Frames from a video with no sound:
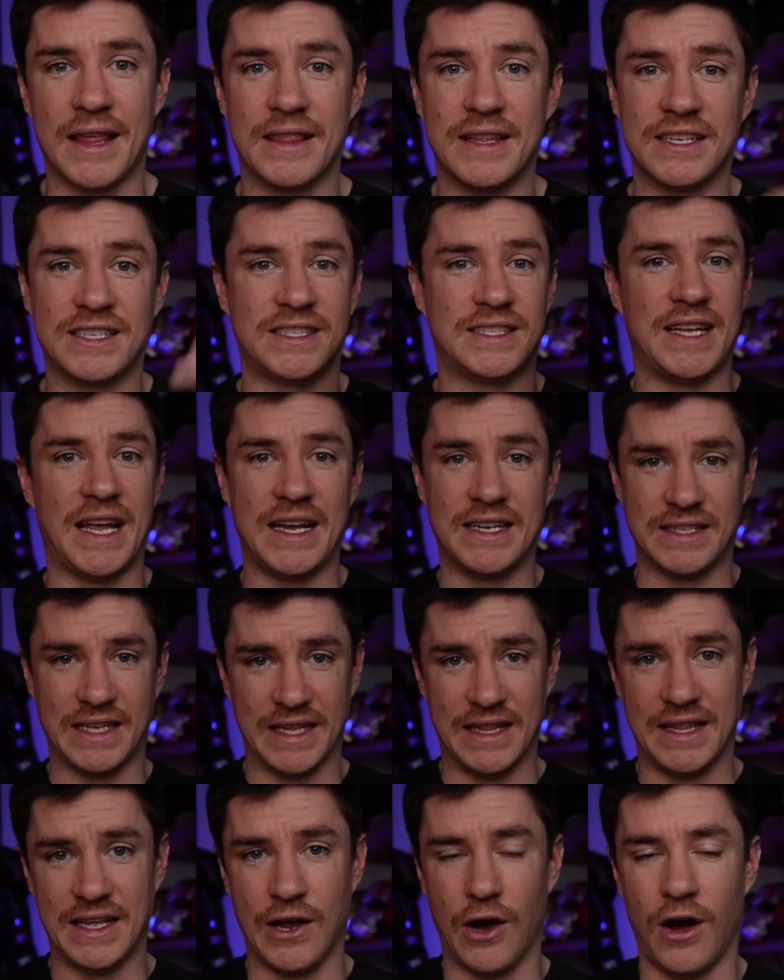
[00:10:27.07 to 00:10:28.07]
This stays
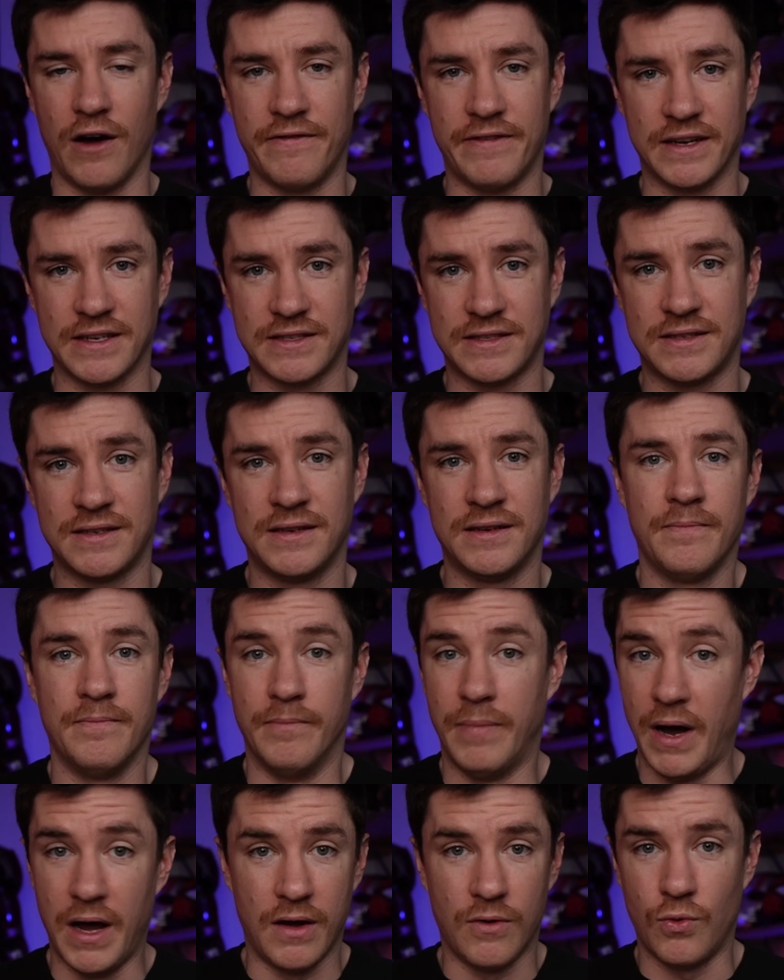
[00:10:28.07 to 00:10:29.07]
in the office.
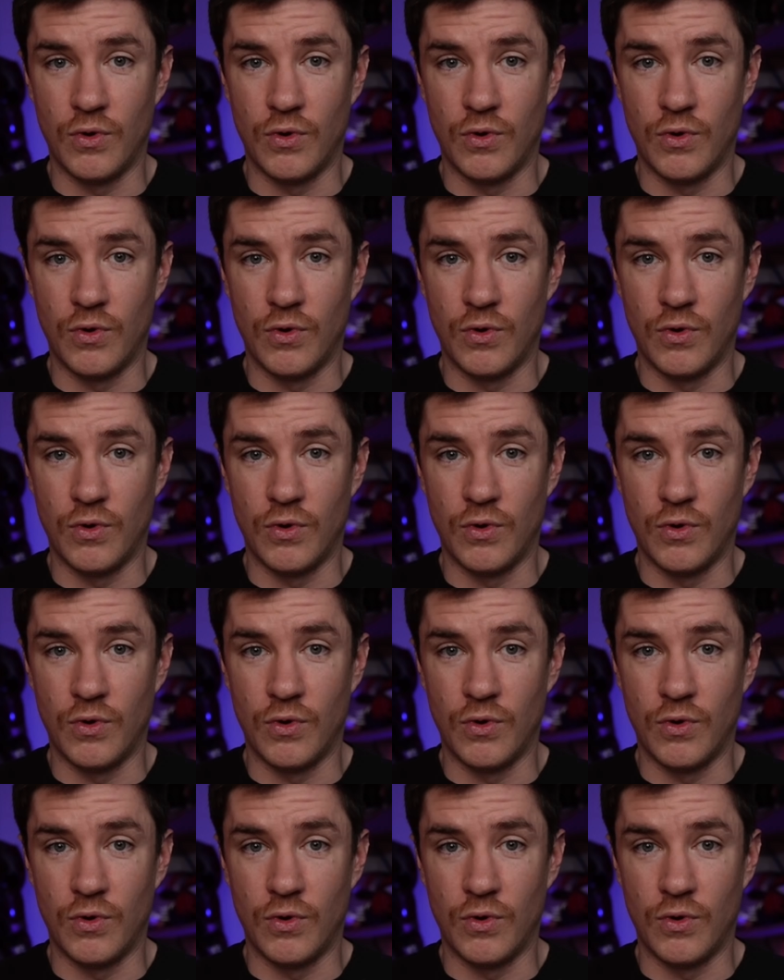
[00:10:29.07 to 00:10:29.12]
But